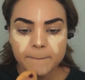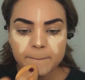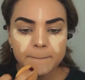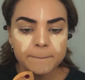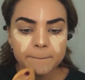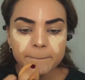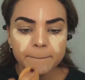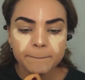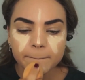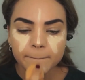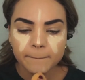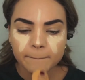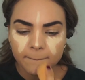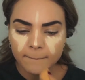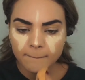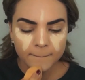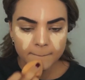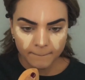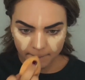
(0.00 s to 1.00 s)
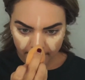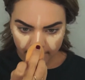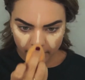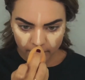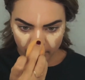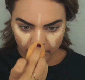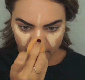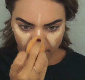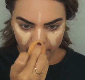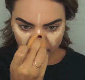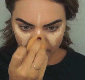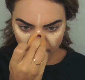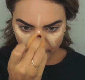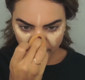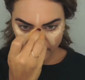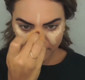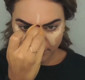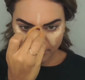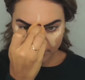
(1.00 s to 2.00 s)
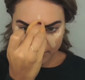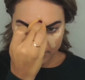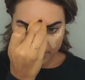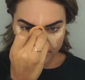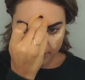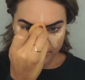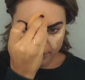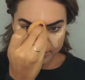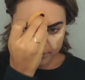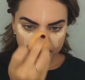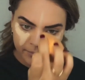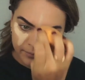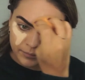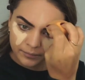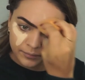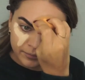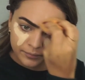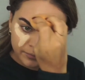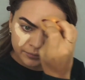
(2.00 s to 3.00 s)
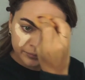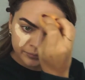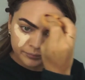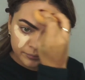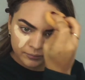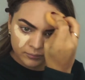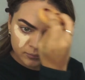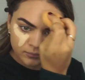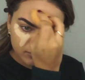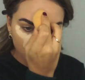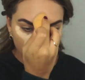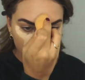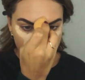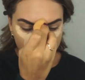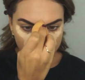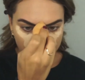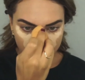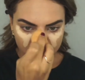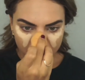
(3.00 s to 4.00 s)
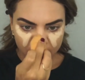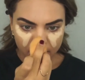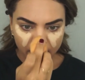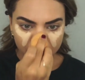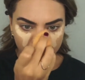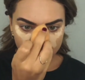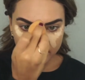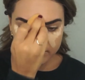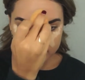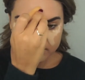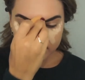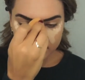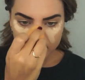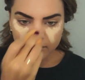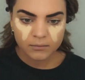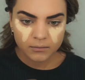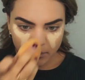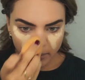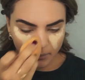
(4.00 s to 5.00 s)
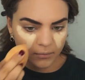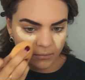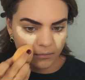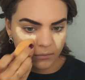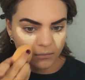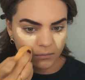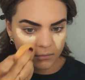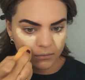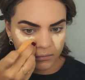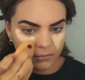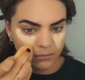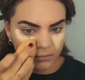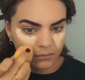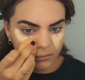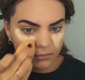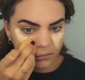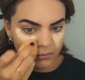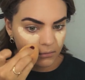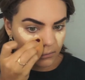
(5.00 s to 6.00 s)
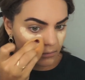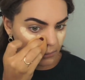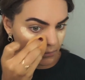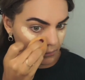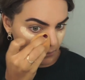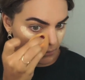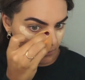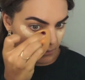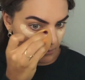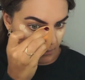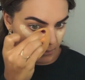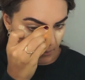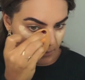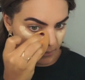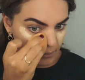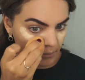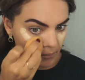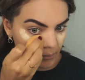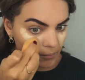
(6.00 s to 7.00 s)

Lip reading: (no one is talking)